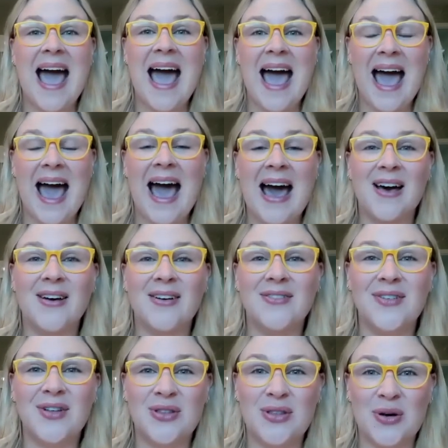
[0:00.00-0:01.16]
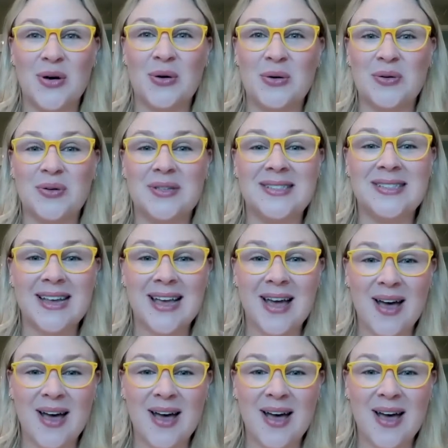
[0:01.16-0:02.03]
have those